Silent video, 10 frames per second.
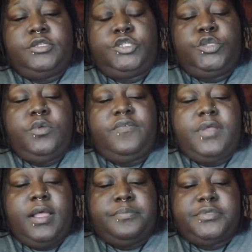Two of
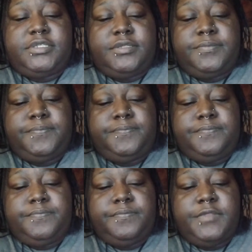Cups.
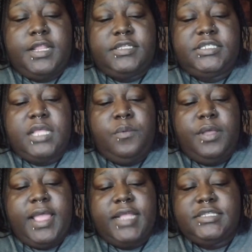
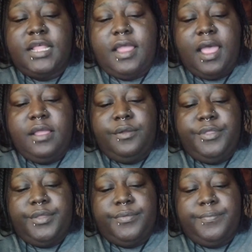Someone has their eye
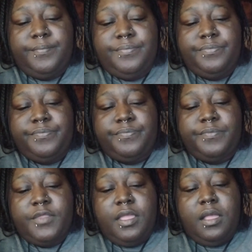on you.
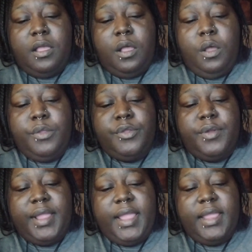Hold
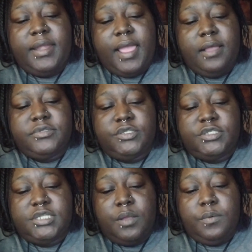your hand out to
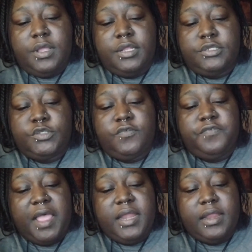someone to
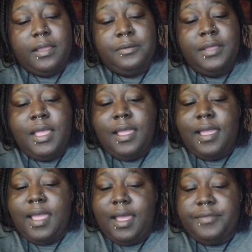find out
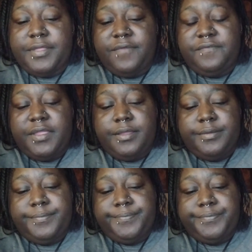how they feel.